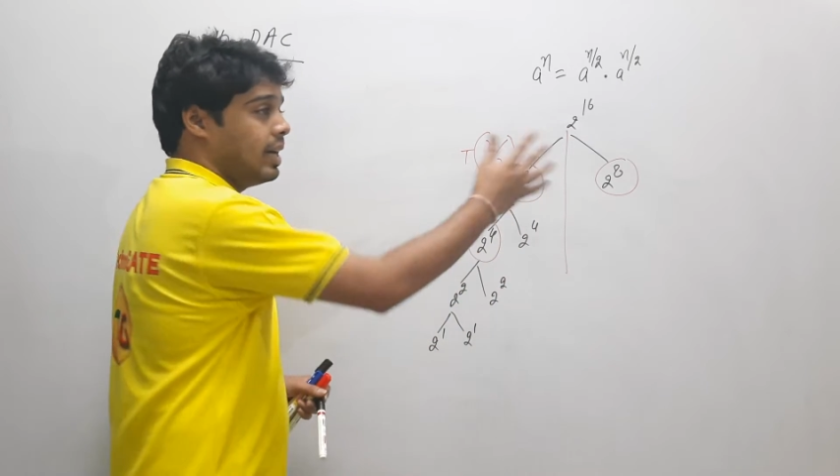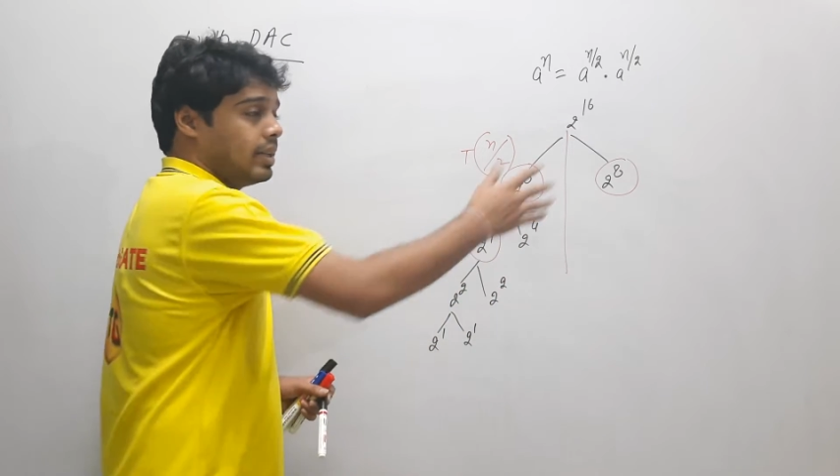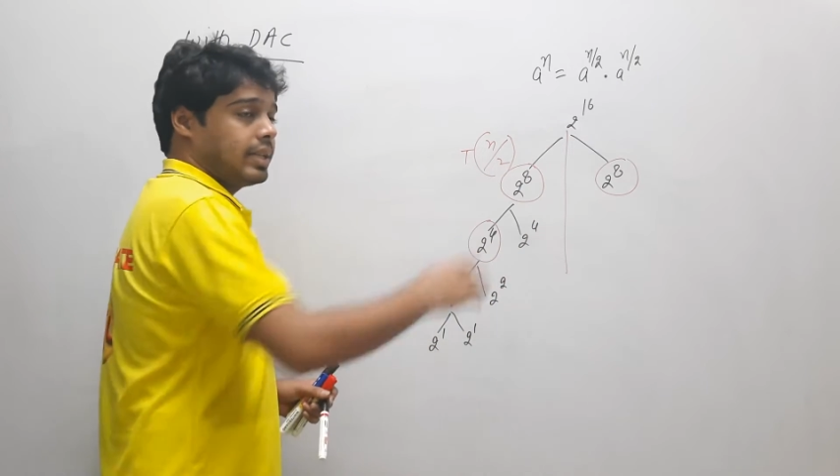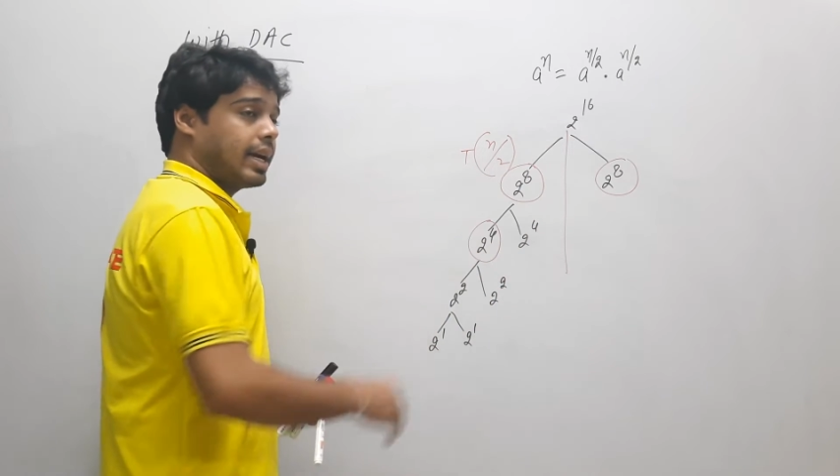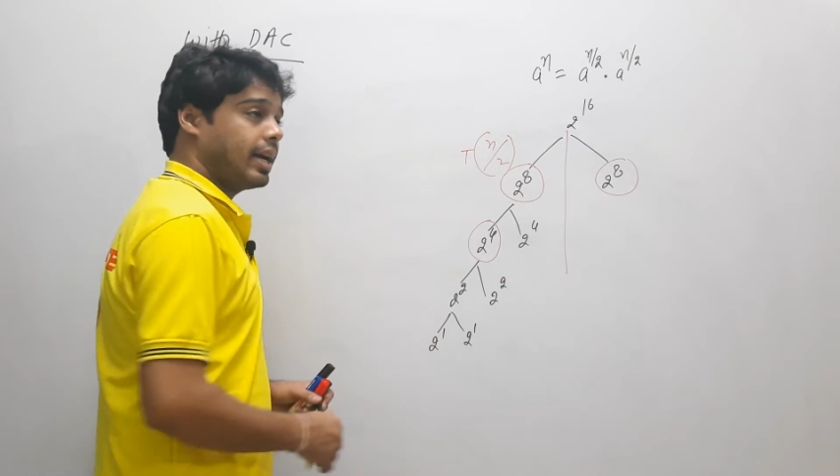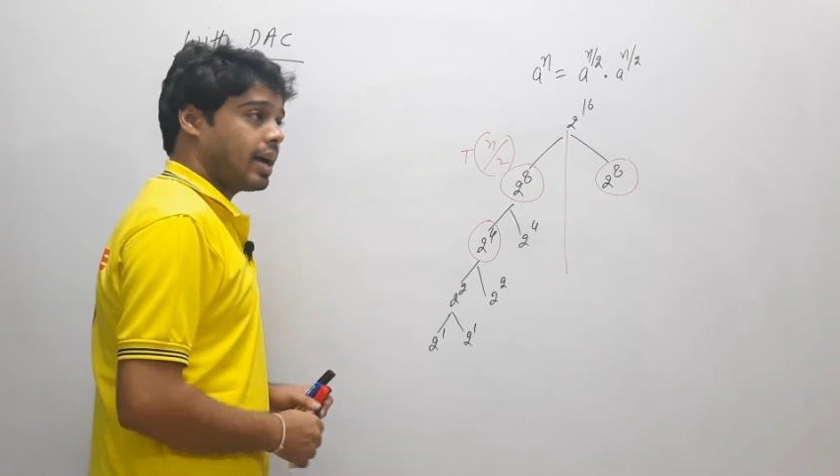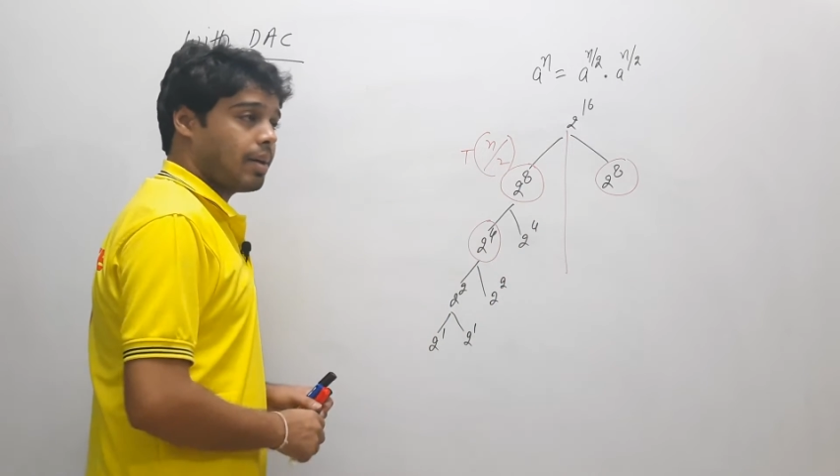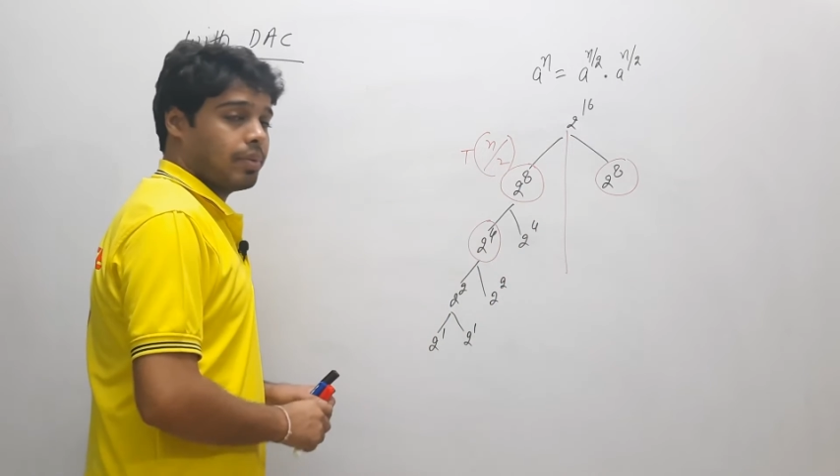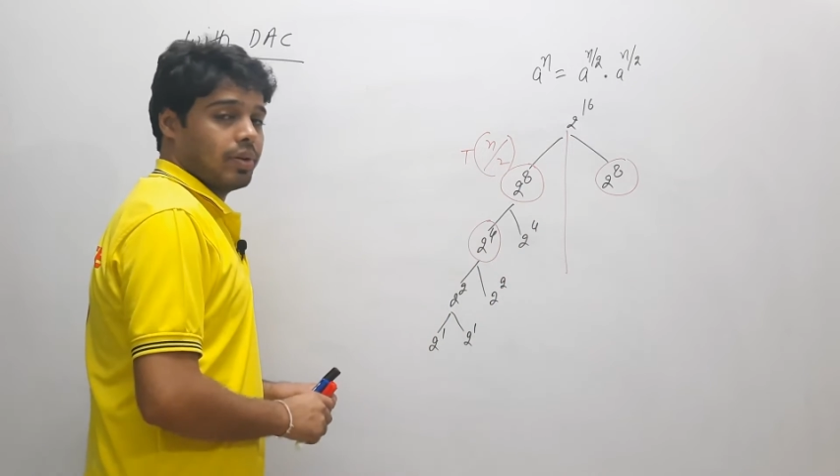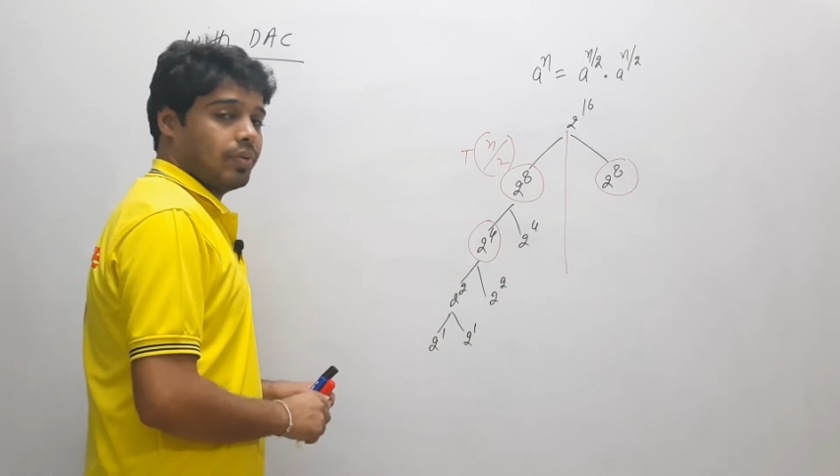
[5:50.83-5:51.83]
second
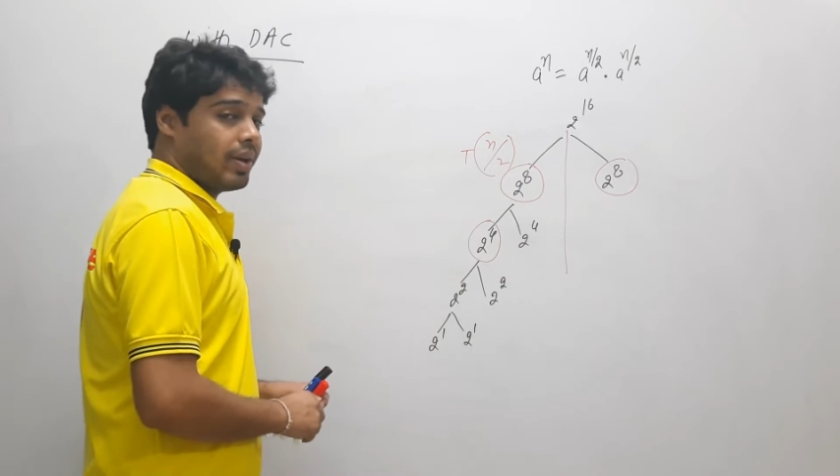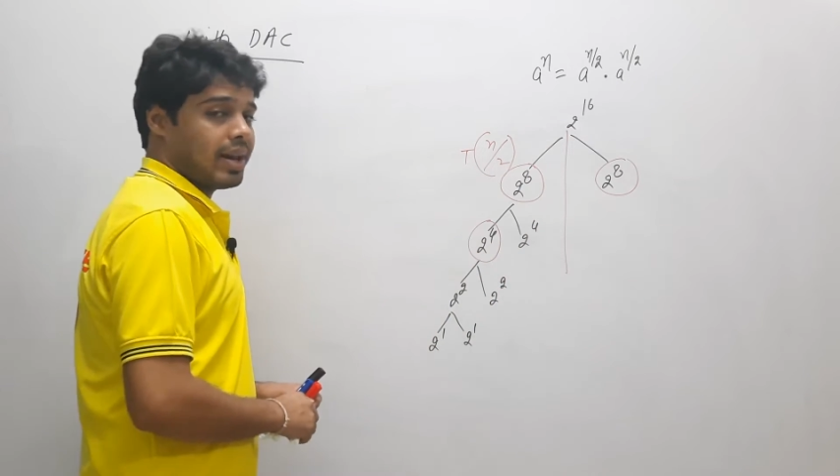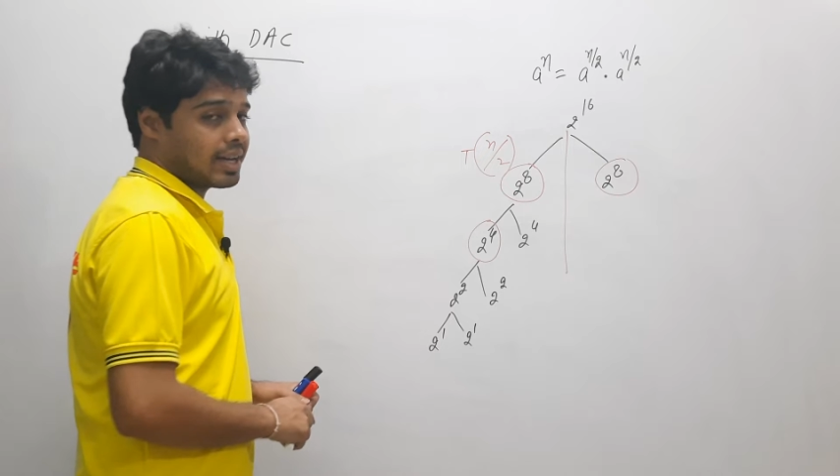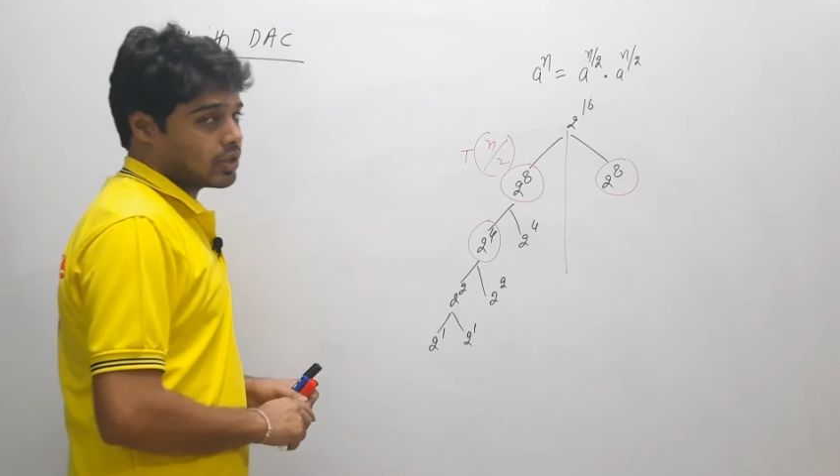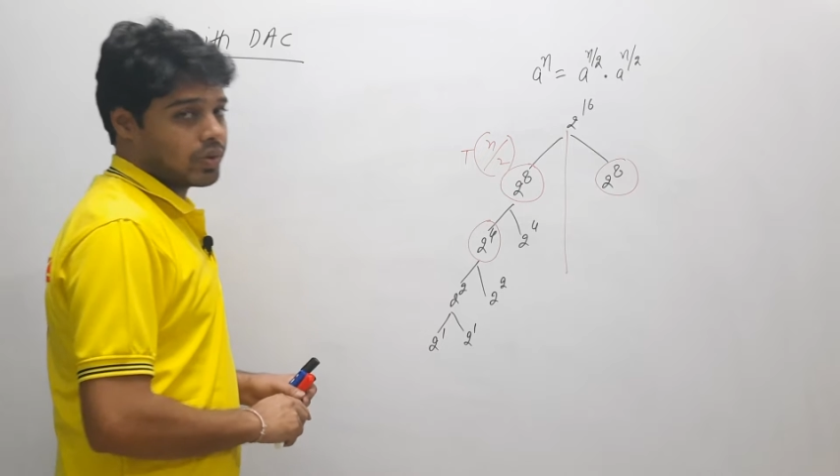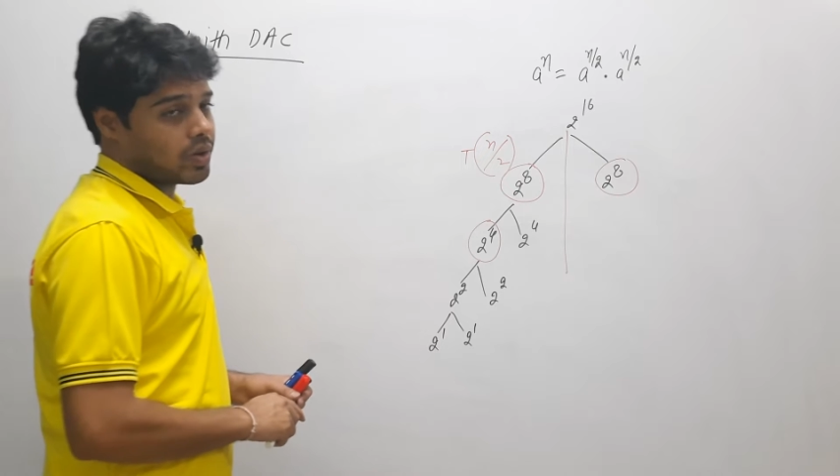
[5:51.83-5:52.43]
half will execute